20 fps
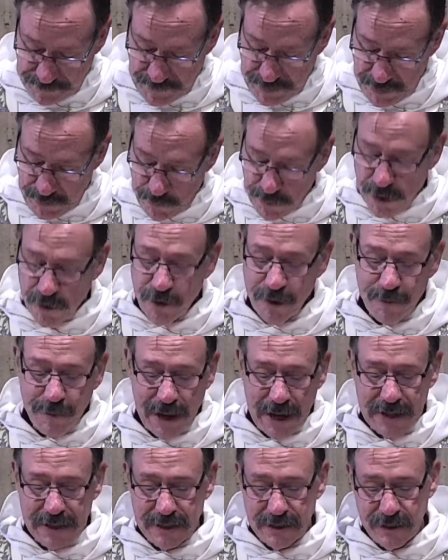We are
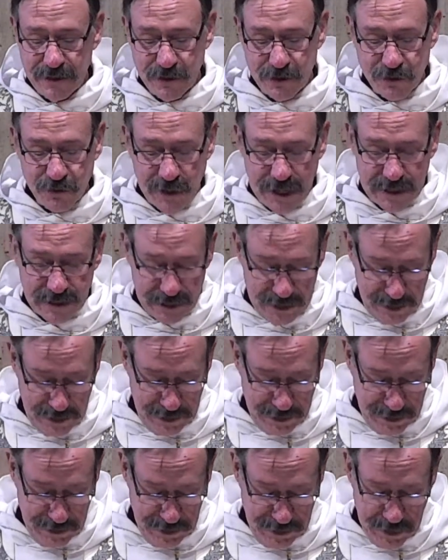reminded to trust
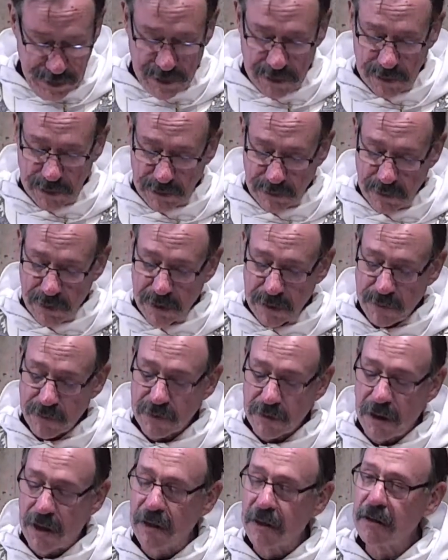in the Lord with
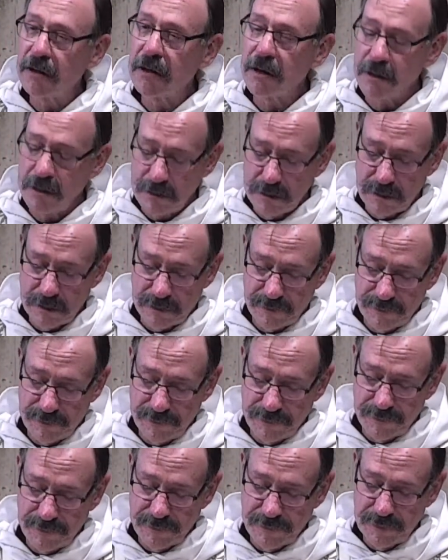all our heart
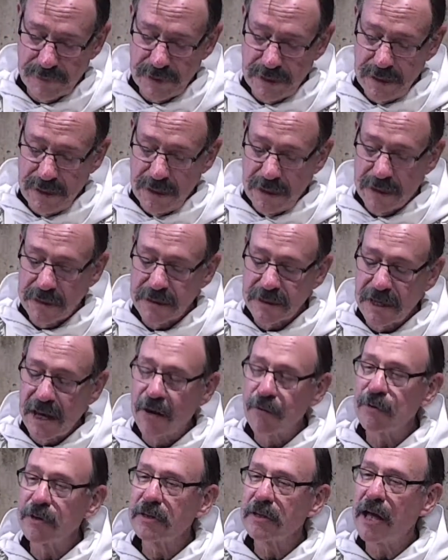and to not
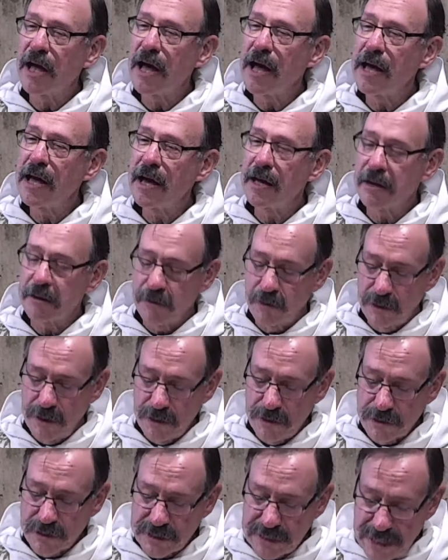rely on our own
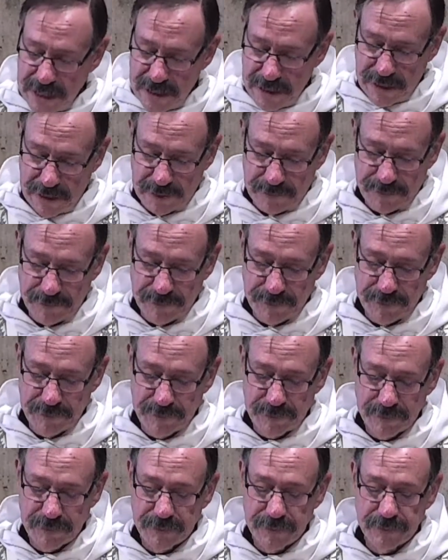understanding.
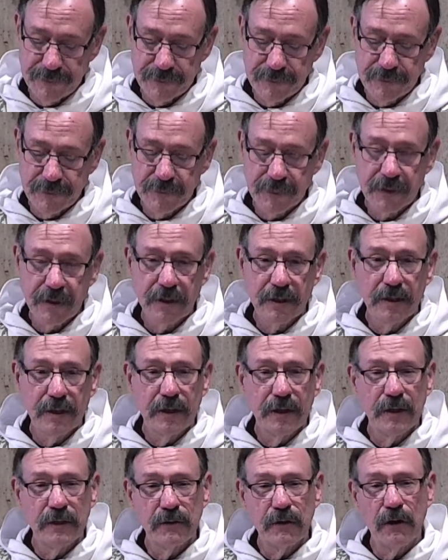
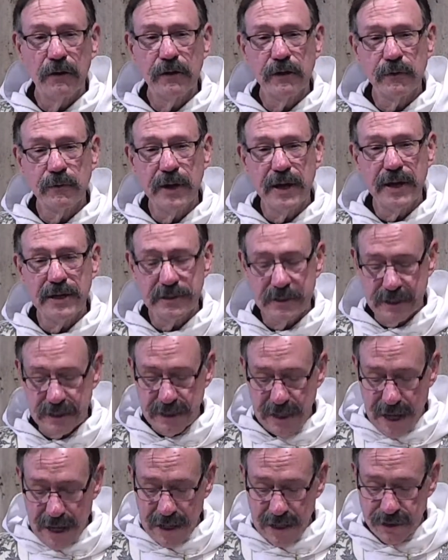In all your ways,
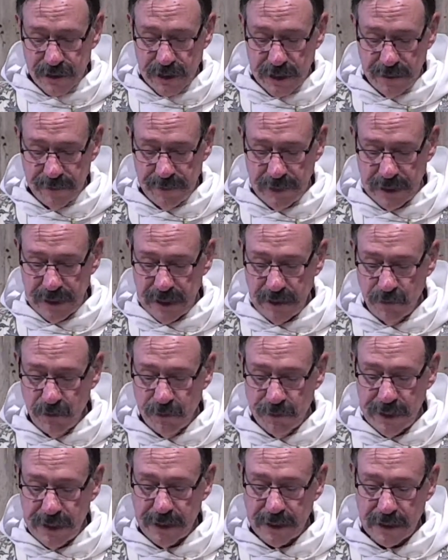acknowledge Him, and He will
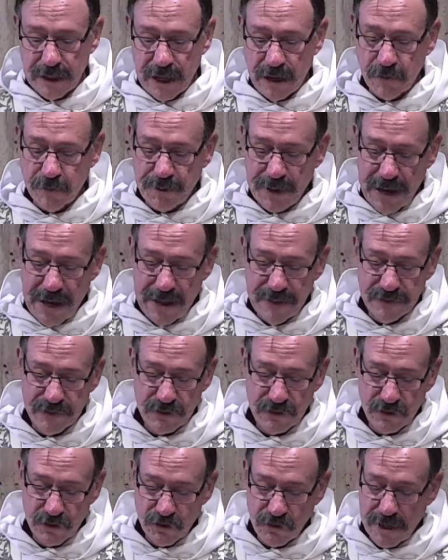make our paths
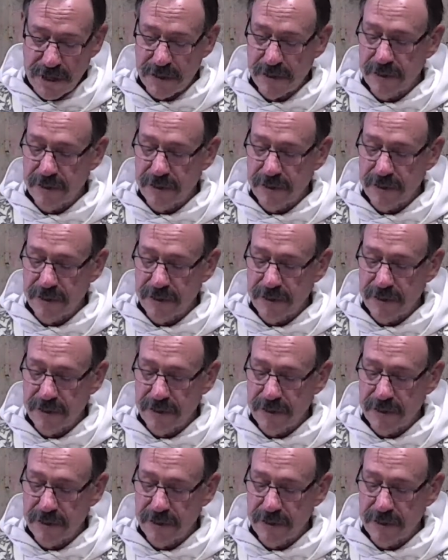straight.